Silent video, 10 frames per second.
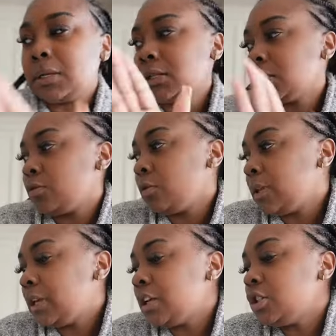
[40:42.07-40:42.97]
about to sweep
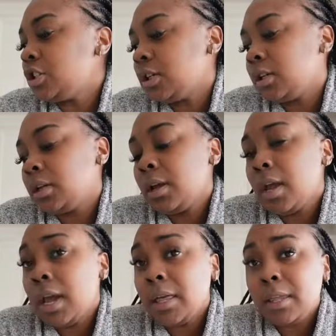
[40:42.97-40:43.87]
the kitchen
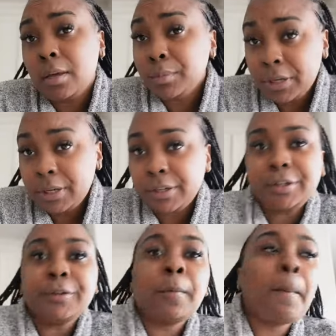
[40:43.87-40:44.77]
and then I'm done in
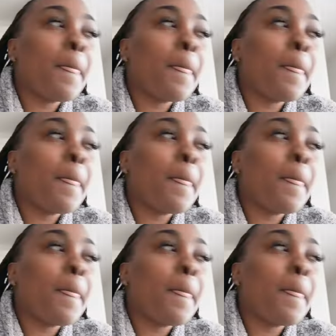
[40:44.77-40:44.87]
here.